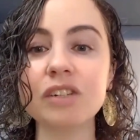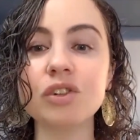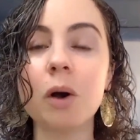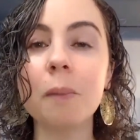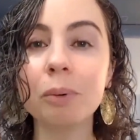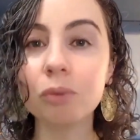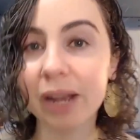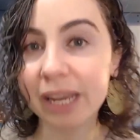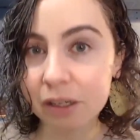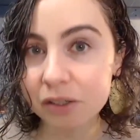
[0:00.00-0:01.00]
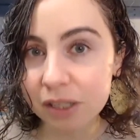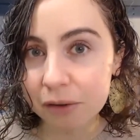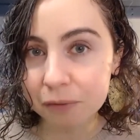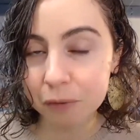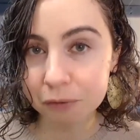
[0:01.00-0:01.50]
Don't berate
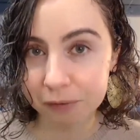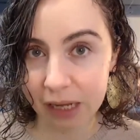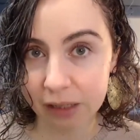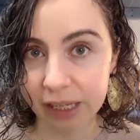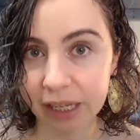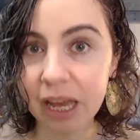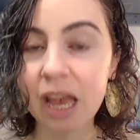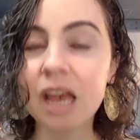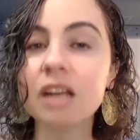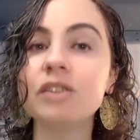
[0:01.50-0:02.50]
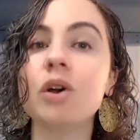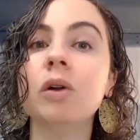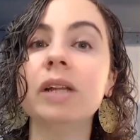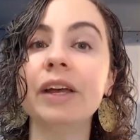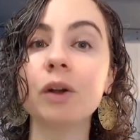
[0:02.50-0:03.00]
yourself for failing.
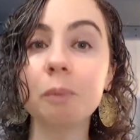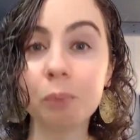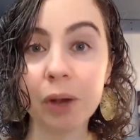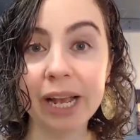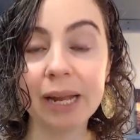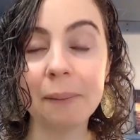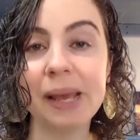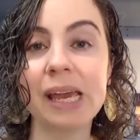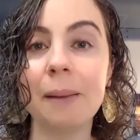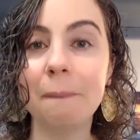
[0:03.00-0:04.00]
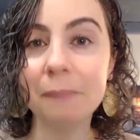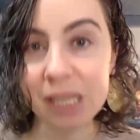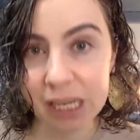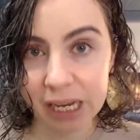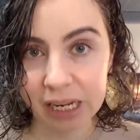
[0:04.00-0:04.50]
Don't let your brain make it
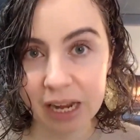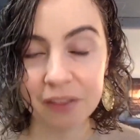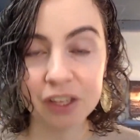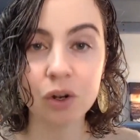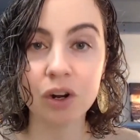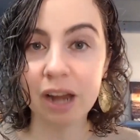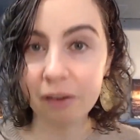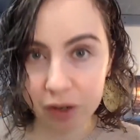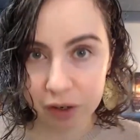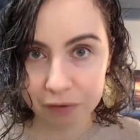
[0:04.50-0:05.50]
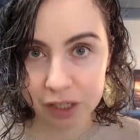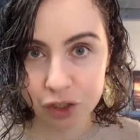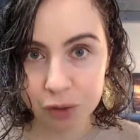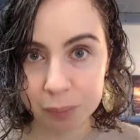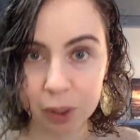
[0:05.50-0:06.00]
mean that you're never going to
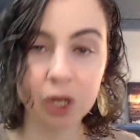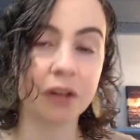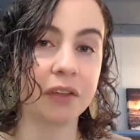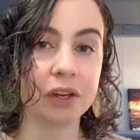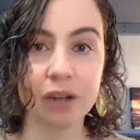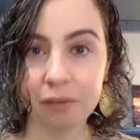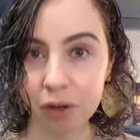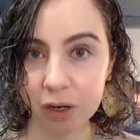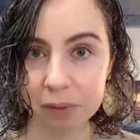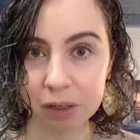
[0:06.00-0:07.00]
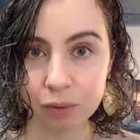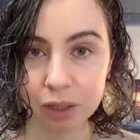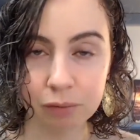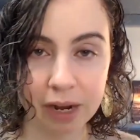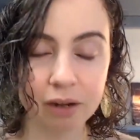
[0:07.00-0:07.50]
finish your book, that you're never going to be a
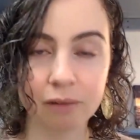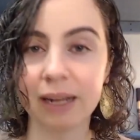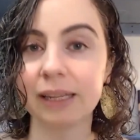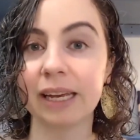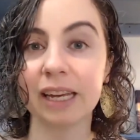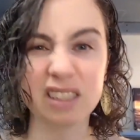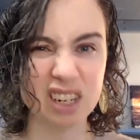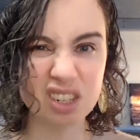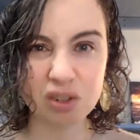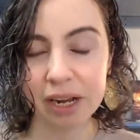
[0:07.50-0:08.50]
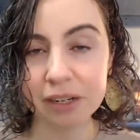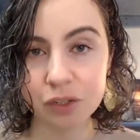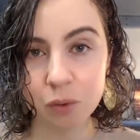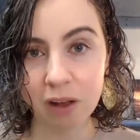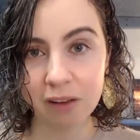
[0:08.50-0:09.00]
real writer, right? Like it's going to try to
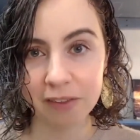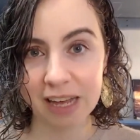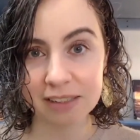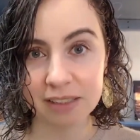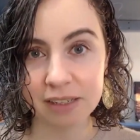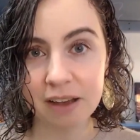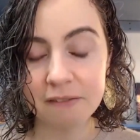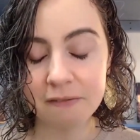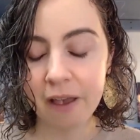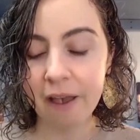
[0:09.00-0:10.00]
do all of that stuff.